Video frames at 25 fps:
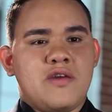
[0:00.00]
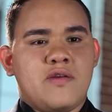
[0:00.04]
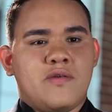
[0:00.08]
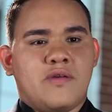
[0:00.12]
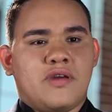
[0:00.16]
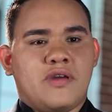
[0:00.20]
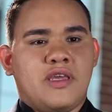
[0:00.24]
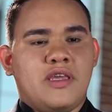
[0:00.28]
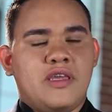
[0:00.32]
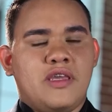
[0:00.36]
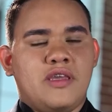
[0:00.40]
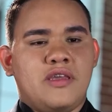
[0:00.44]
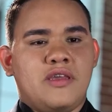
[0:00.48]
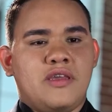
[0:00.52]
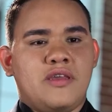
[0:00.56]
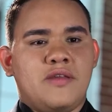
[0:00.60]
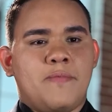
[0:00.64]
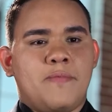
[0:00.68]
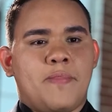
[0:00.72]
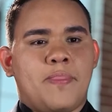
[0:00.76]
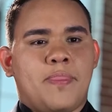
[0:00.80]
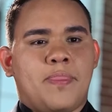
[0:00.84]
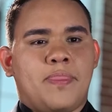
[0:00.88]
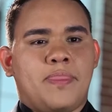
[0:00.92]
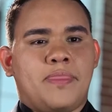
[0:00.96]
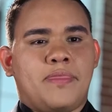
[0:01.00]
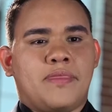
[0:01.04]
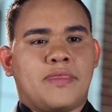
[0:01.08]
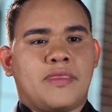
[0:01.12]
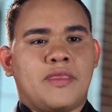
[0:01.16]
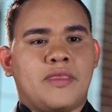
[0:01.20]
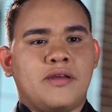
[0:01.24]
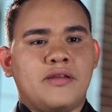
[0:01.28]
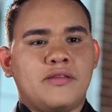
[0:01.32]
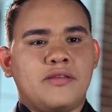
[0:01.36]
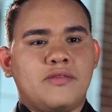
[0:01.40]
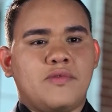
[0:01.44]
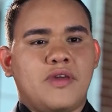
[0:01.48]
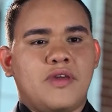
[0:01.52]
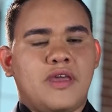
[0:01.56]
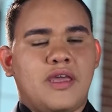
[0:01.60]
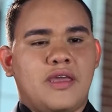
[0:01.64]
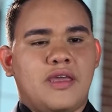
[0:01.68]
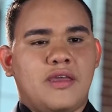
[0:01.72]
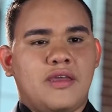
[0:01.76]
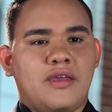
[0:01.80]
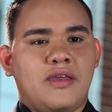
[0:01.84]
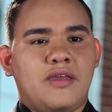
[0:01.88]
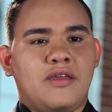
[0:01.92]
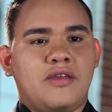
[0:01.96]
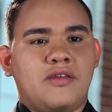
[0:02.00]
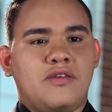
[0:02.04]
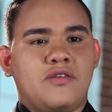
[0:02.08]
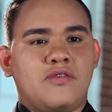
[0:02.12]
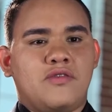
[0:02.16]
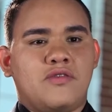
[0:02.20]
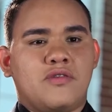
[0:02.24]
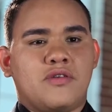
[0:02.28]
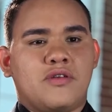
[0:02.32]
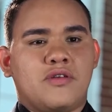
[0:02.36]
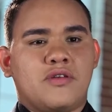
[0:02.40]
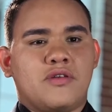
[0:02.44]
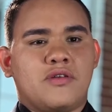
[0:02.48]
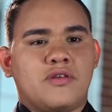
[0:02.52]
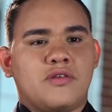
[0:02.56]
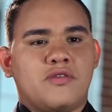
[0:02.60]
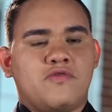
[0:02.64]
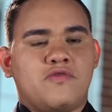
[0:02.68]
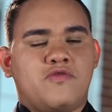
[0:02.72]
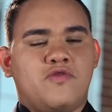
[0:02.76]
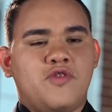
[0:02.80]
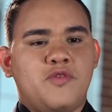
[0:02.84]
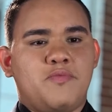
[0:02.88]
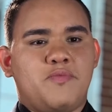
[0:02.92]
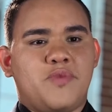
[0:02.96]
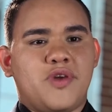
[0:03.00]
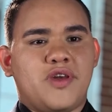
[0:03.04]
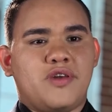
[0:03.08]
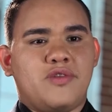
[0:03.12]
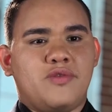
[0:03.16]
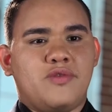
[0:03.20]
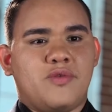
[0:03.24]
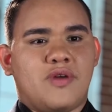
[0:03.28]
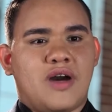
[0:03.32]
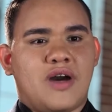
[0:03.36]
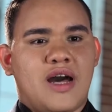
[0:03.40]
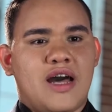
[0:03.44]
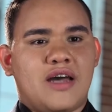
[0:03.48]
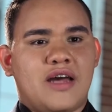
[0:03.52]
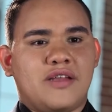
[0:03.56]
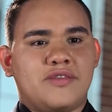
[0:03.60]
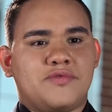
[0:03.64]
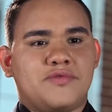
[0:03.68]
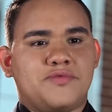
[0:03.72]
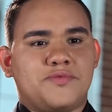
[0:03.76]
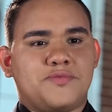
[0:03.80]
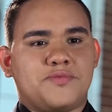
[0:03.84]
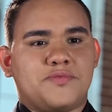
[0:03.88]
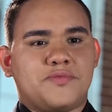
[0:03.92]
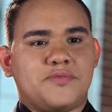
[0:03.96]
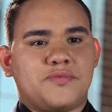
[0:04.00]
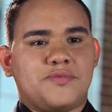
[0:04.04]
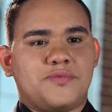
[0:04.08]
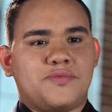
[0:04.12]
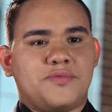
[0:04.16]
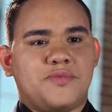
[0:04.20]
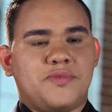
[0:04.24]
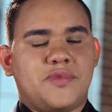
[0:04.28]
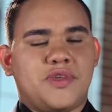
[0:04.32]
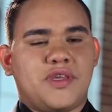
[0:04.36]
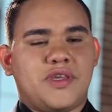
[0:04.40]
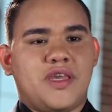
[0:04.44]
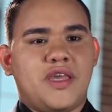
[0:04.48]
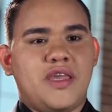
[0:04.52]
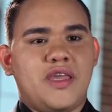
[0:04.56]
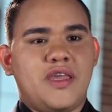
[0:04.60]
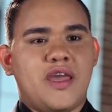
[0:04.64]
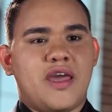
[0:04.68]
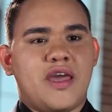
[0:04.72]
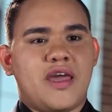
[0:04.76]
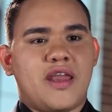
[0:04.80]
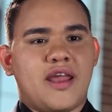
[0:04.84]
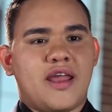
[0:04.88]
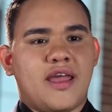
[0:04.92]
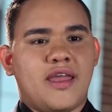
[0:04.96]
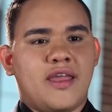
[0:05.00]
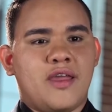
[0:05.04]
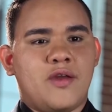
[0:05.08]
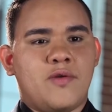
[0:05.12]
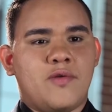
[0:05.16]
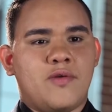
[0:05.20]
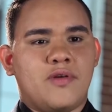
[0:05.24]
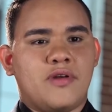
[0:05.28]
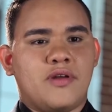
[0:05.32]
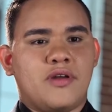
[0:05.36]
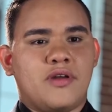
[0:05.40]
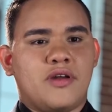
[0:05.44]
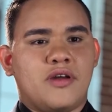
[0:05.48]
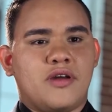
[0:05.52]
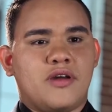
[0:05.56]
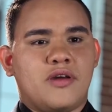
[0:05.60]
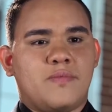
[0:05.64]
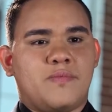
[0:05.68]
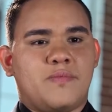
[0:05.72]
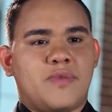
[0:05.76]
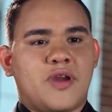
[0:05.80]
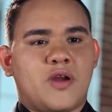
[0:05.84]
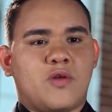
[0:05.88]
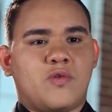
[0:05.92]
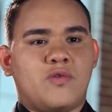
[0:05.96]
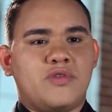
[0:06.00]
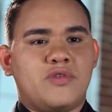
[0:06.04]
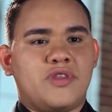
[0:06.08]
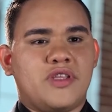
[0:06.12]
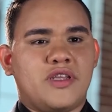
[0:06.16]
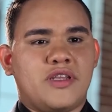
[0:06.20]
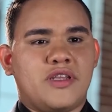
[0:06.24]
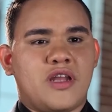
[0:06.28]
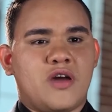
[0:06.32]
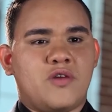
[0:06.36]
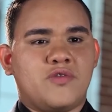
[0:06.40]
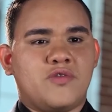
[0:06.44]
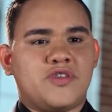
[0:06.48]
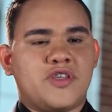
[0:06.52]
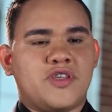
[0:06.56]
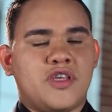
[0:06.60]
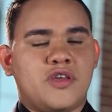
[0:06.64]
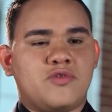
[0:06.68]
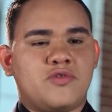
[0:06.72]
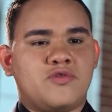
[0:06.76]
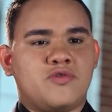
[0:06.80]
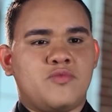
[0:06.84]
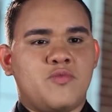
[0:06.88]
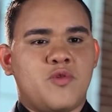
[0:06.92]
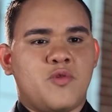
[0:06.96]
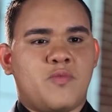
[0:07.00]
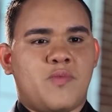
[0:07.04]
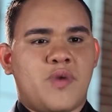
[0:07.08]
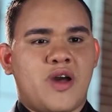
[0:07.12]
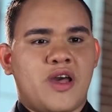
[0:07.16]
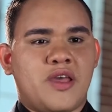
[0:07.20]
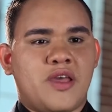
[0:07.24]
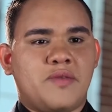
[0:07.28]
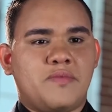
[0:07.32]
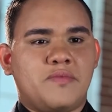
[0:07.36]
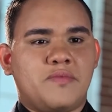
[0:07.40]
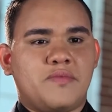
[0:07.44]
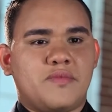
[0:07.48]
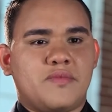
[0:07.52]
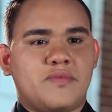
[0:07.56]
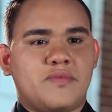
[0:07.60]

I, who had made so many mistakes, was forgiven, who was I to condemn my dad for his mistakes?